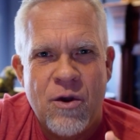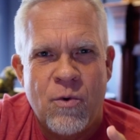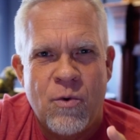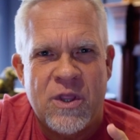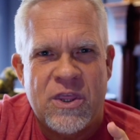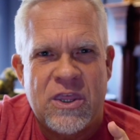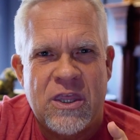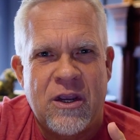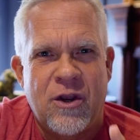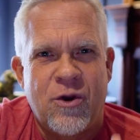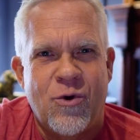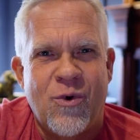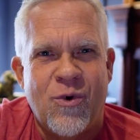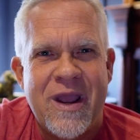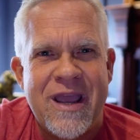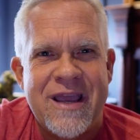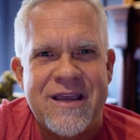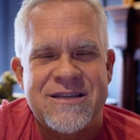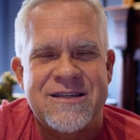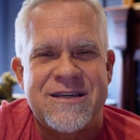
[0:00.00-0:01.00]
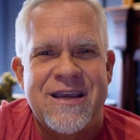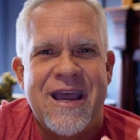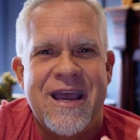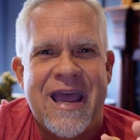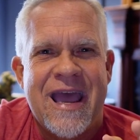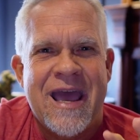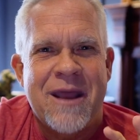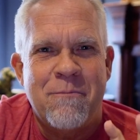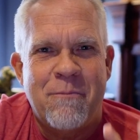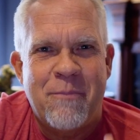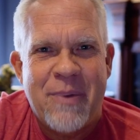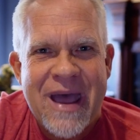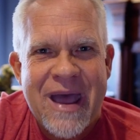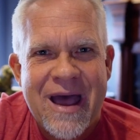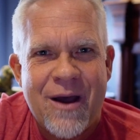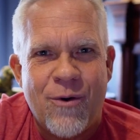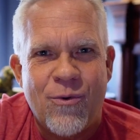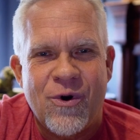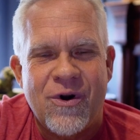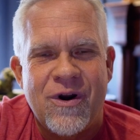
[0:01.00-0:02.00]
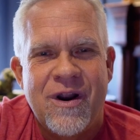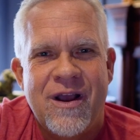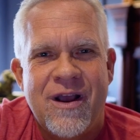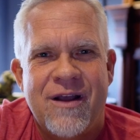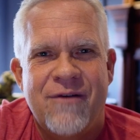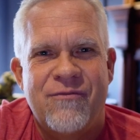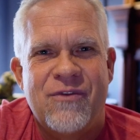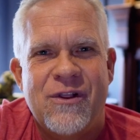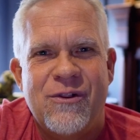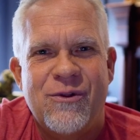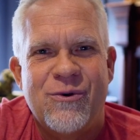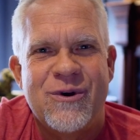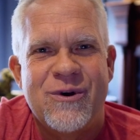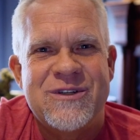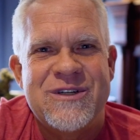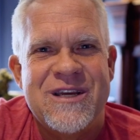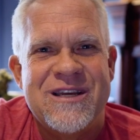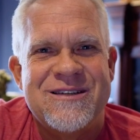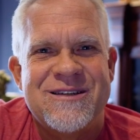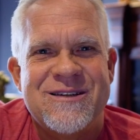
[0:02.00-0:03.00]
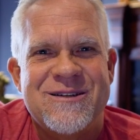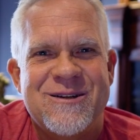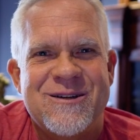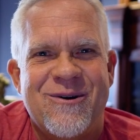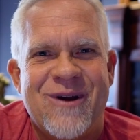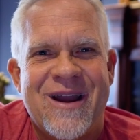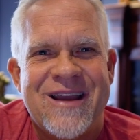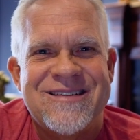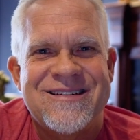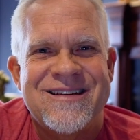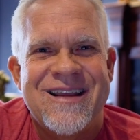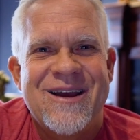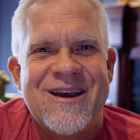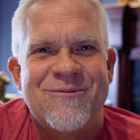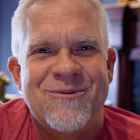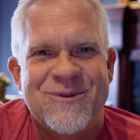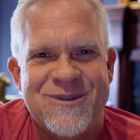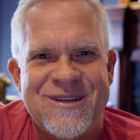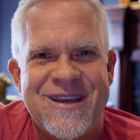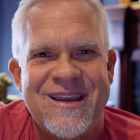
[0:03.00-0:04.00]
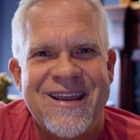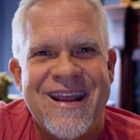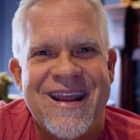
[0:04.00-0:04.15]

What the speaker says: with the grace and power of the Lord Jesus Christ. We'll see you